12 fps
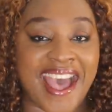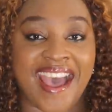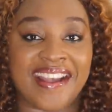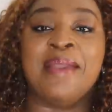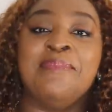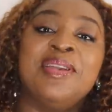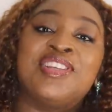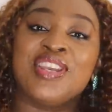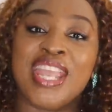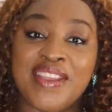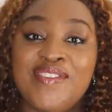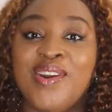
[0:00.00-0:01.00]
her. I mean,
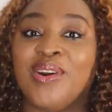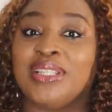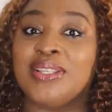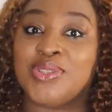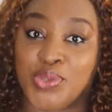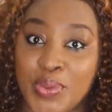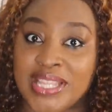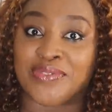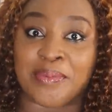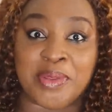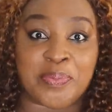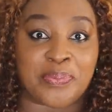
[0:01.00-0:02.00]
she even got a tweet
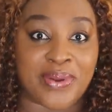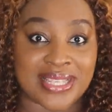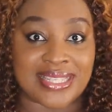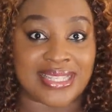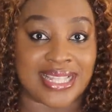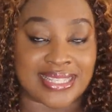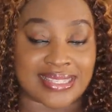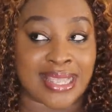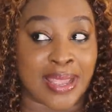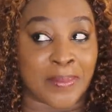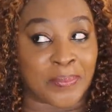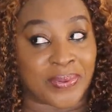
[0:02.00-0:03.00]
from the president,
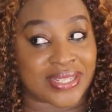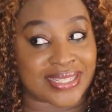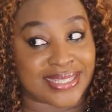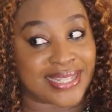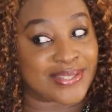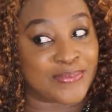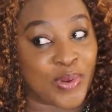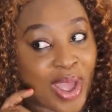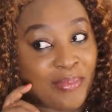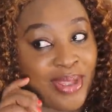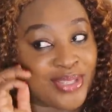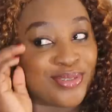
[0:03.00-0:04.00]
President
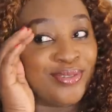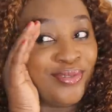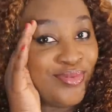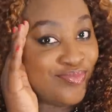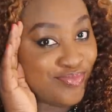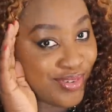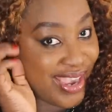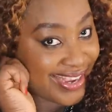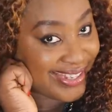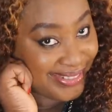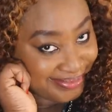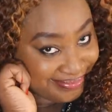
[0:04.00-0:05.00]
Muhammadu
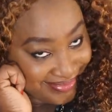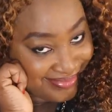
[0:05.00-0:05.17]
Buhari.